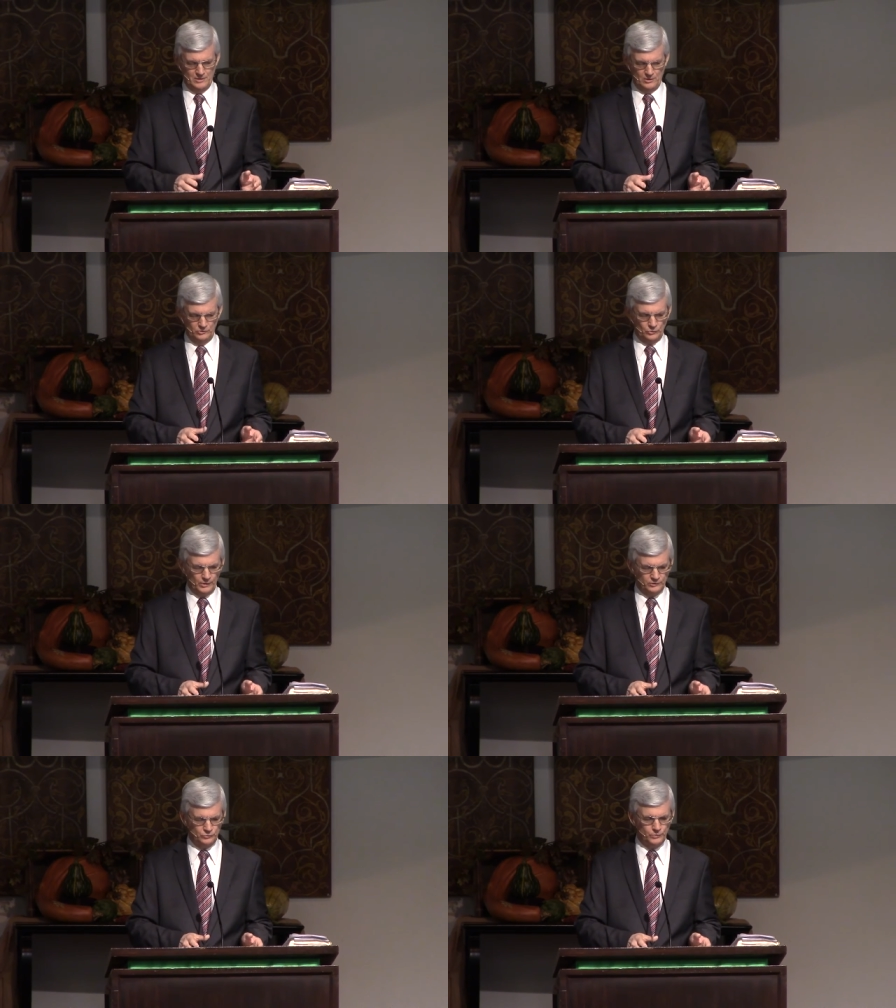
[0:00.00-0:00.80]
So,
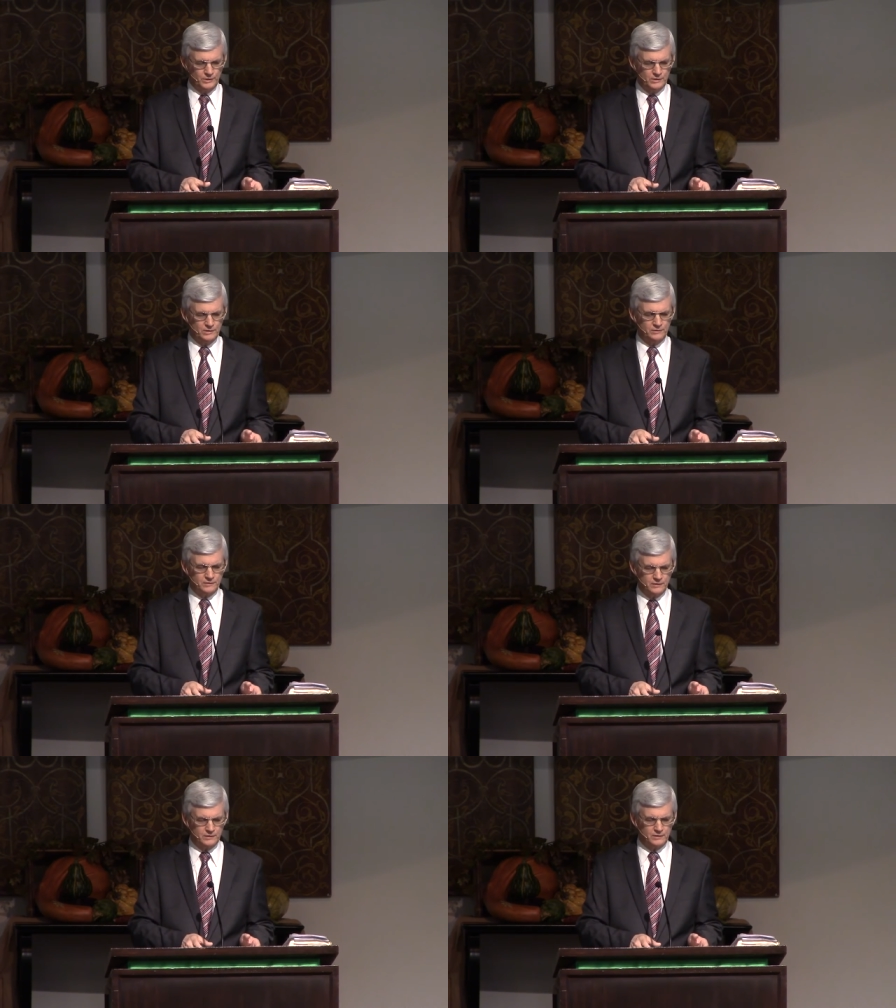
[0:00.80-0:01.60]
as we
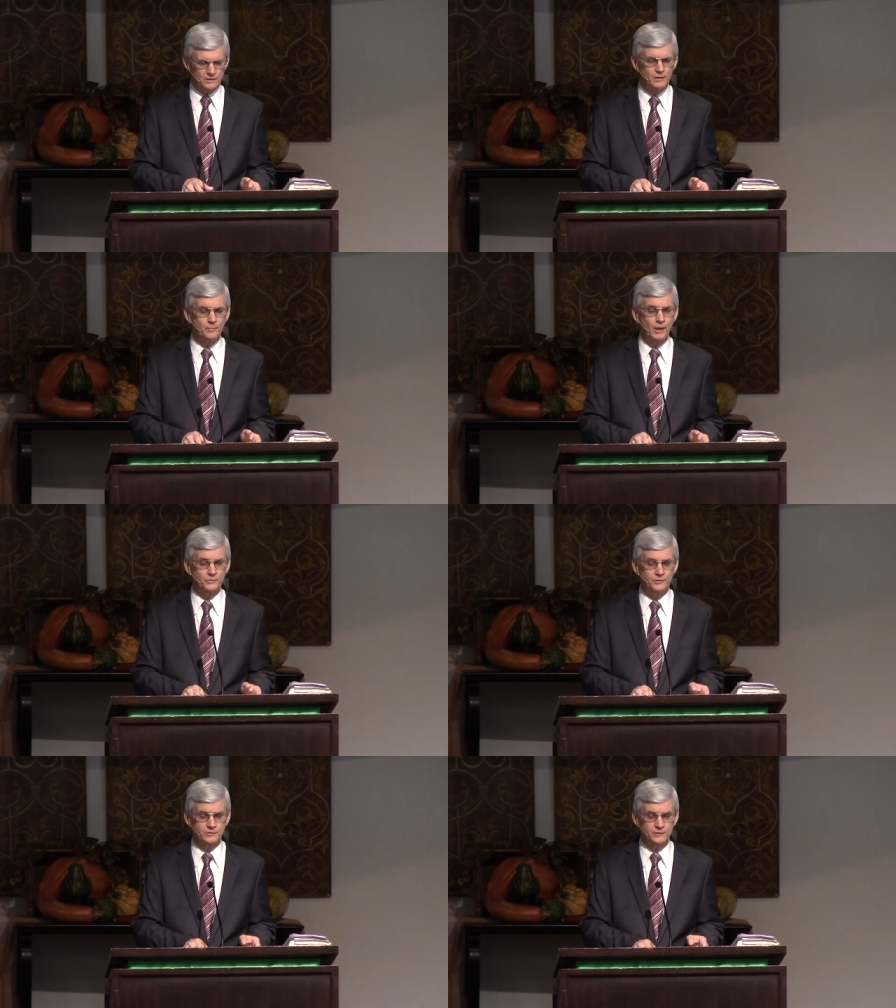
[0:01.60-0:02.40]
think
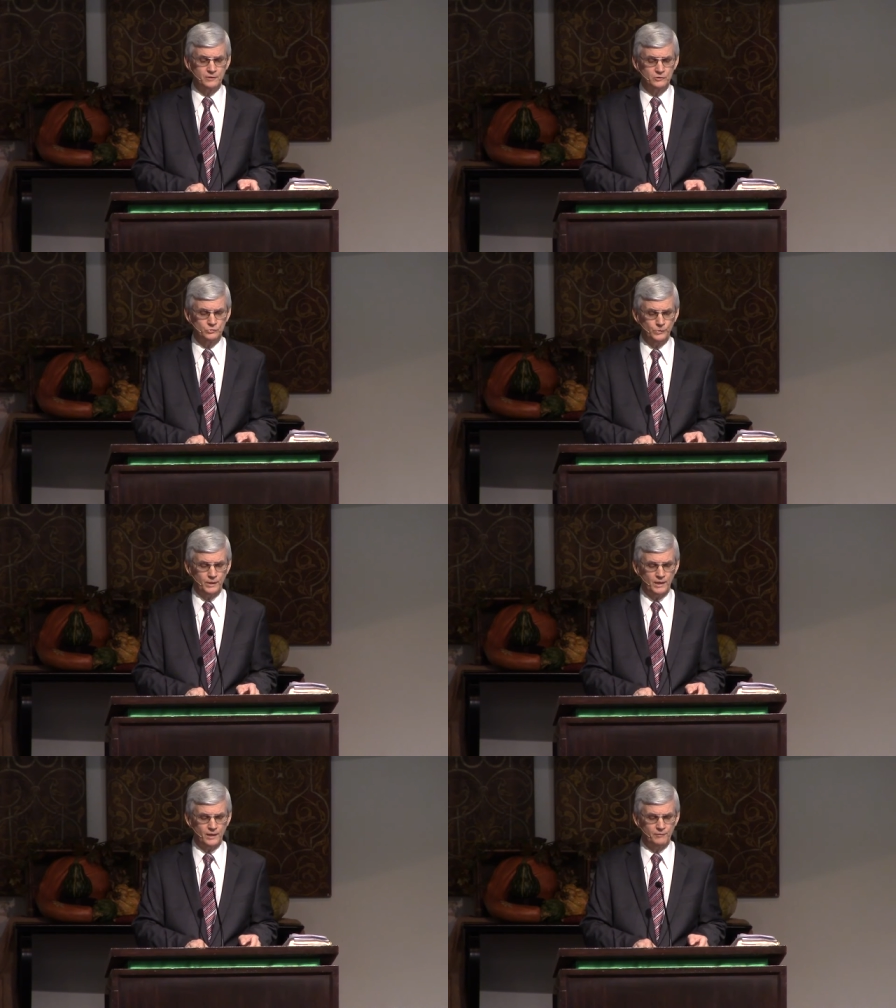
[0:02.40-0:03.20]
about the things we
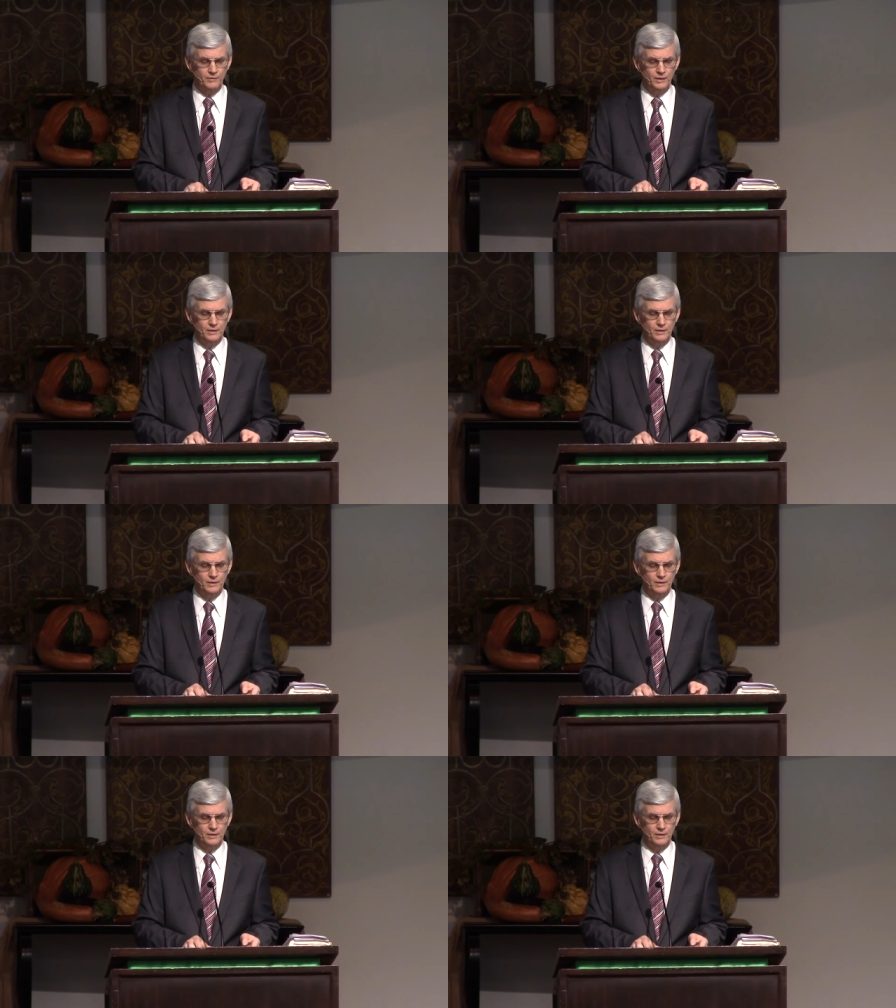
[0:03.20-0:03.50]
have